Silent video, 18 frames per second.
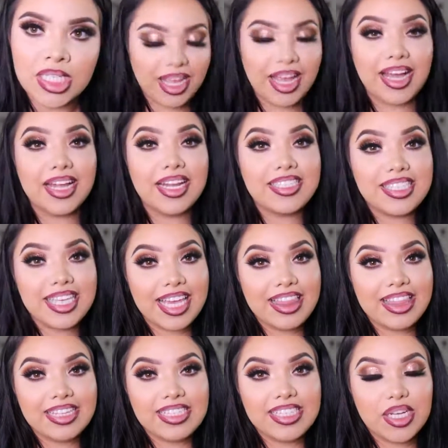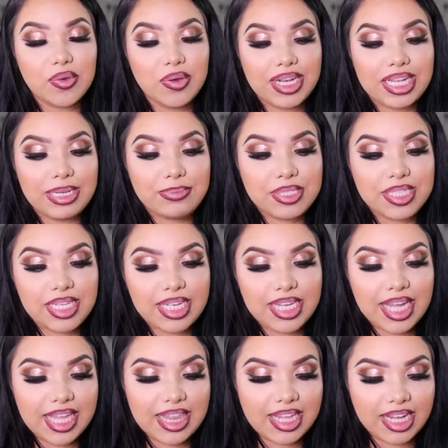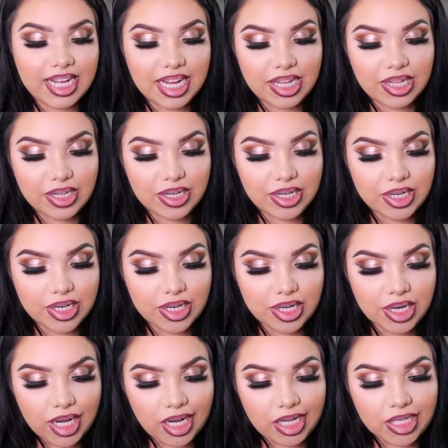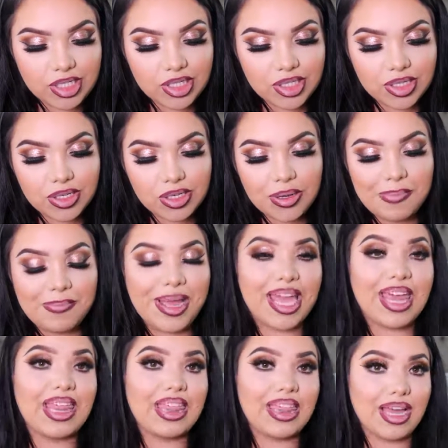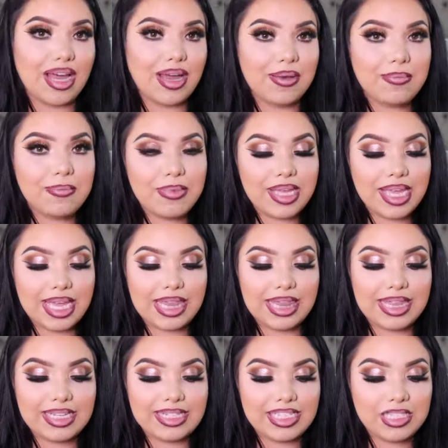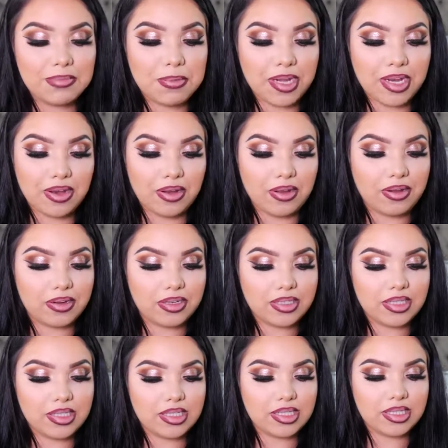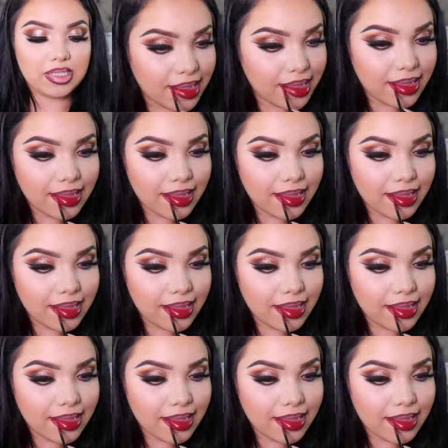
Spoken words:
I'm gonna take this liquid lipstick in the color Under My Thumb, and this is by NARS.